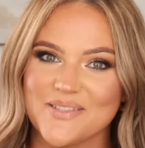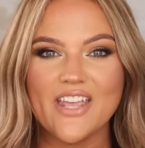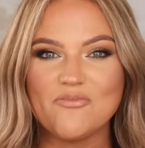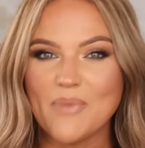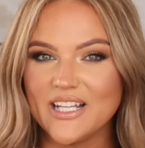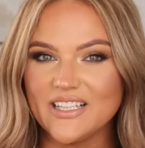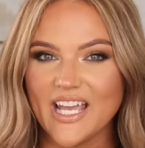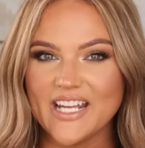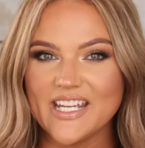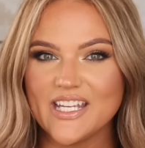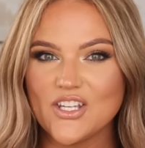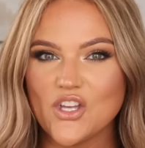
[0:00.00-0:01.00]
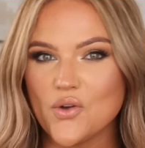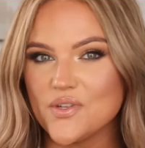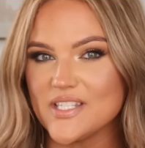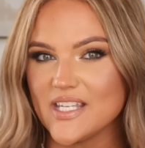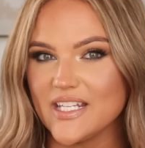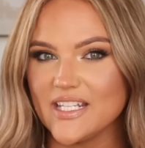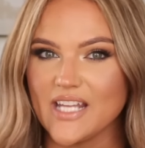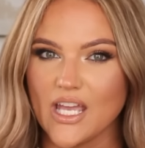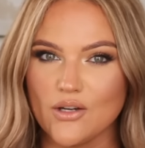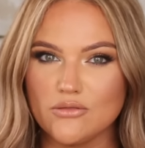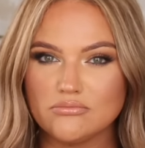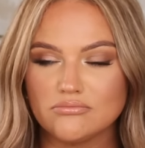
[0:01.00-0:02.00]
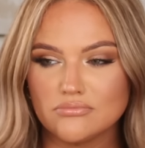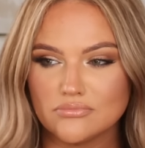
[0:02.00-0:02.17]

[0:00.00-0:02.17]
If my lighting goes in and out,